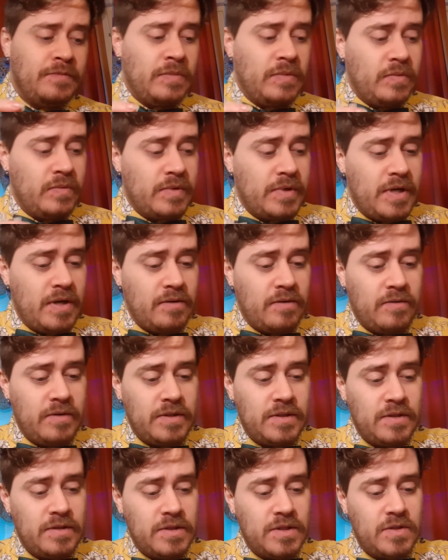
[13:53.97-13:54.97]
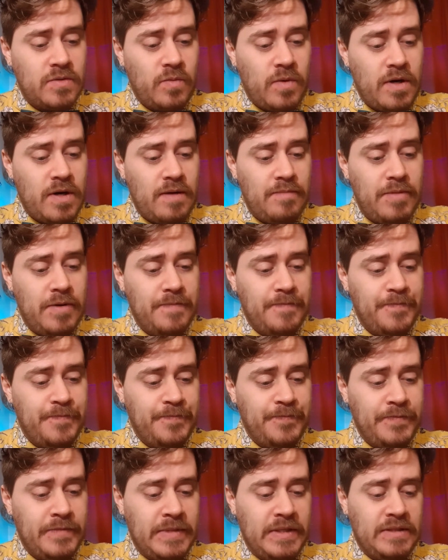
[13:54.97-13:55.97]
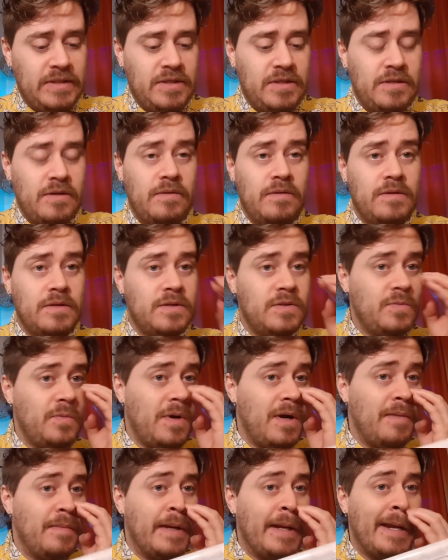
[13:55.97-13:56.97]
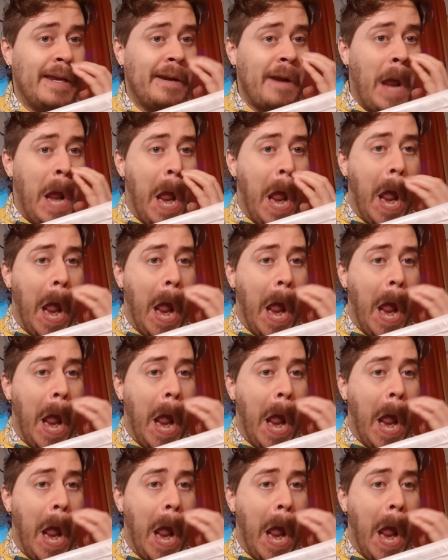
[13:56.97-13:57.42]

we're now going to the swab. Let's show you the swab again.